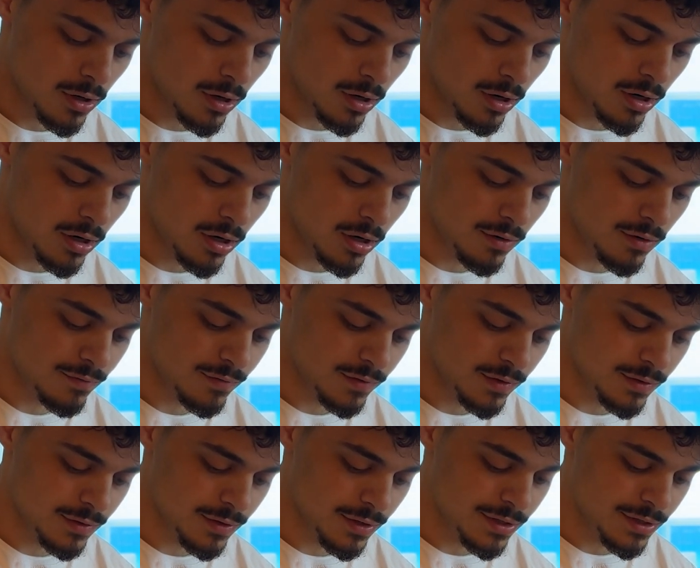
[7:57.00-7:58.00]

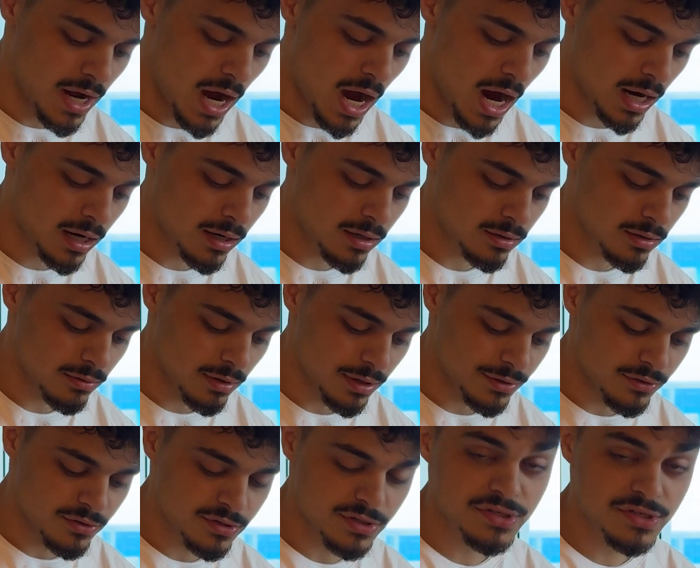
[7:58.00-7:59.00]
of the doc, right?
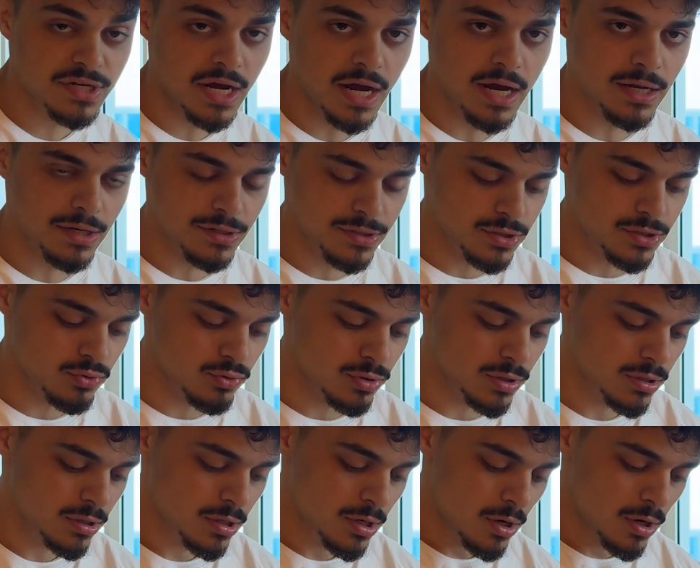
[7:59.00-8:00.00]
There's a science to
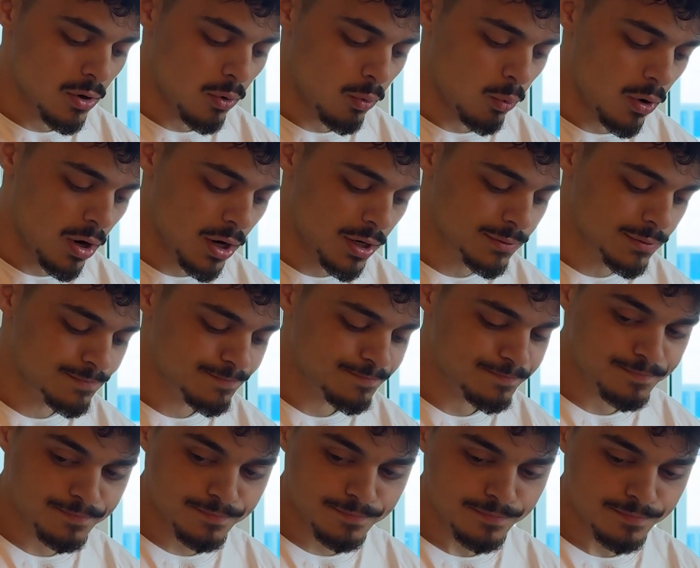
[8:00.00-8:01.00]
it. One,
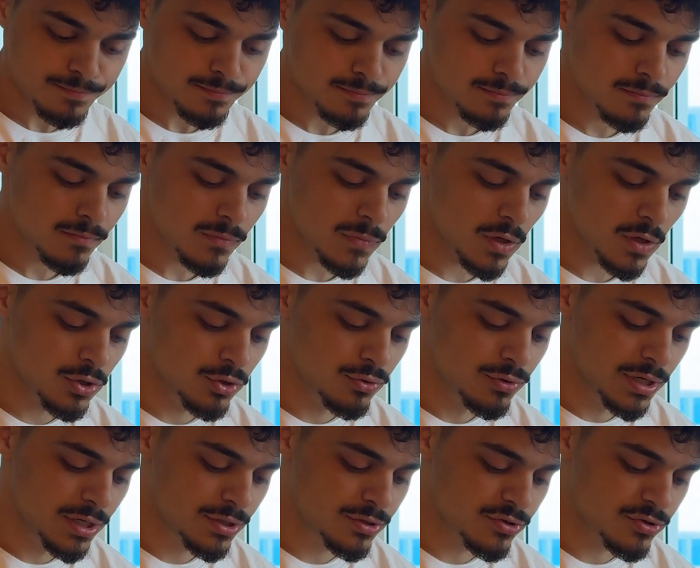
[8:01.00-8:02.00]
you
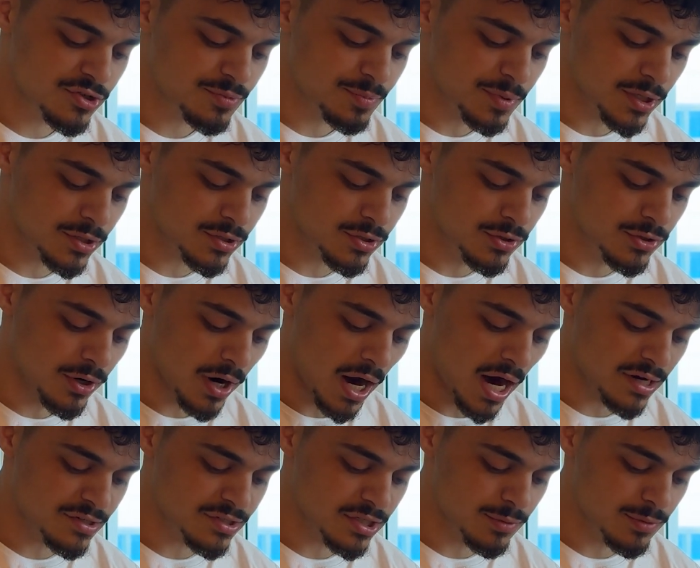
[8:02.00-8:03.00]
need to speak to your
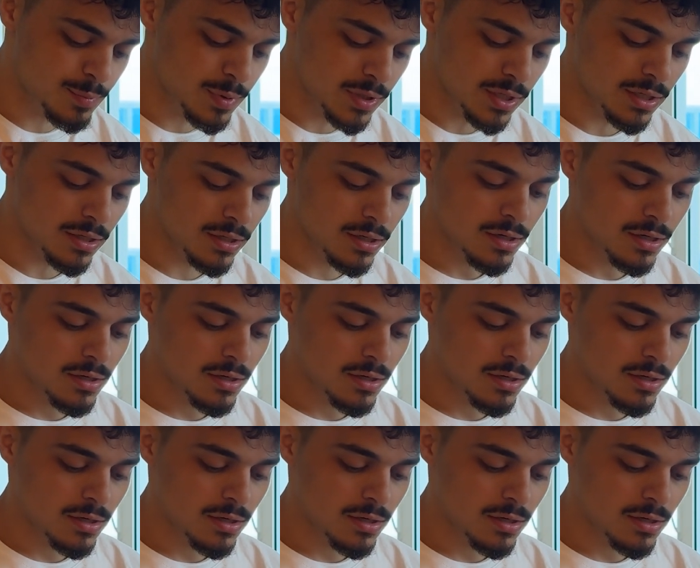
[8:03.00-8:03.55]
ICP,